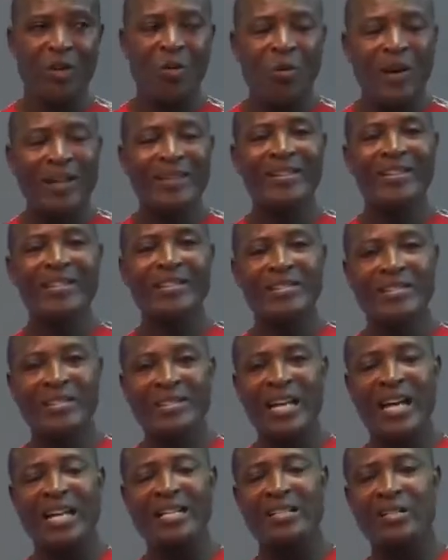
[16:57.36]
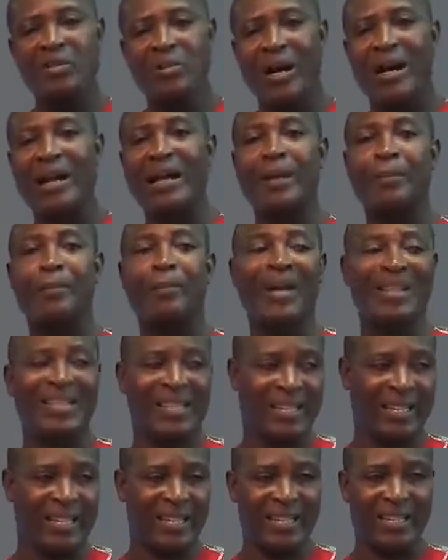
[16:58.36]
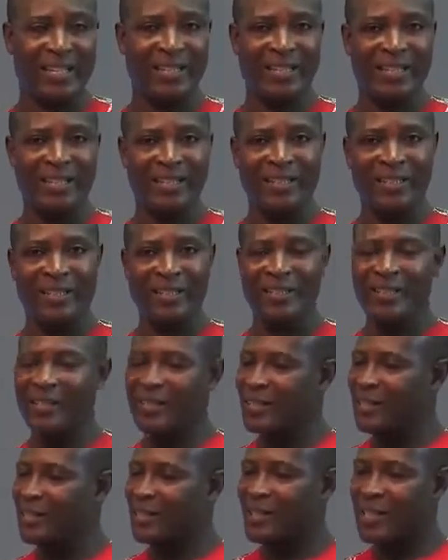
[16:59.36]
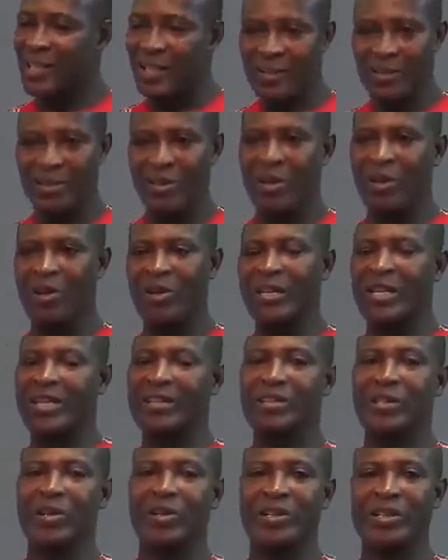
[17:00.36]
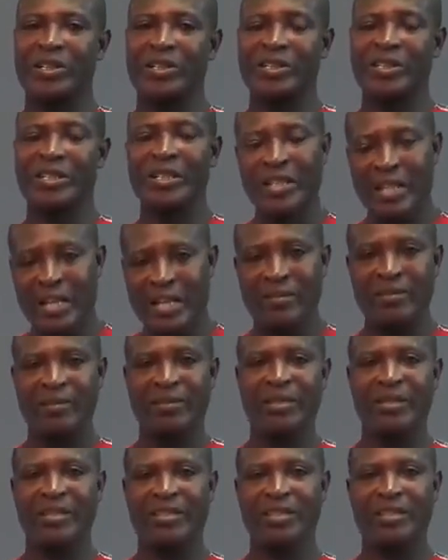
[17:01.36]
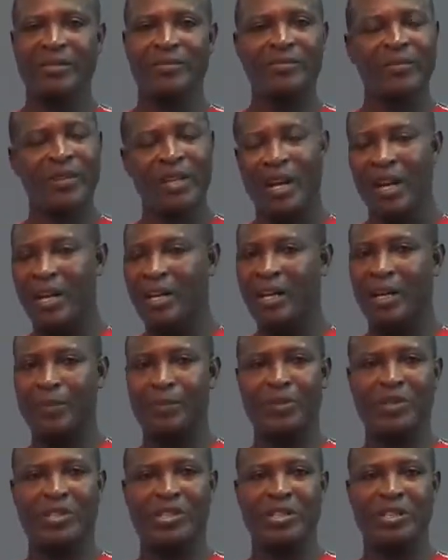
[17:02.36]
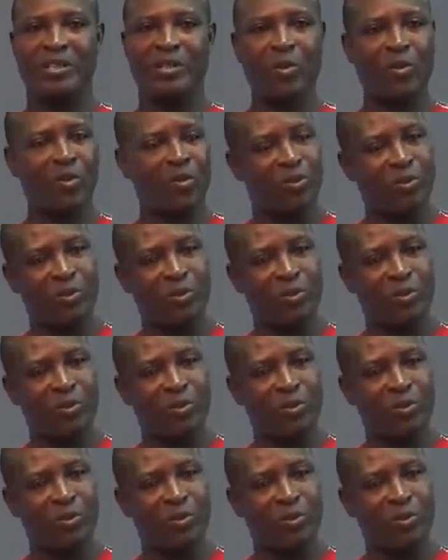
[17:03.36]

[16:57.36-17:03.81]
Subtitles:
when they see that you are empathic. They tell you all the stories and you tell them, I appreciate. Oh,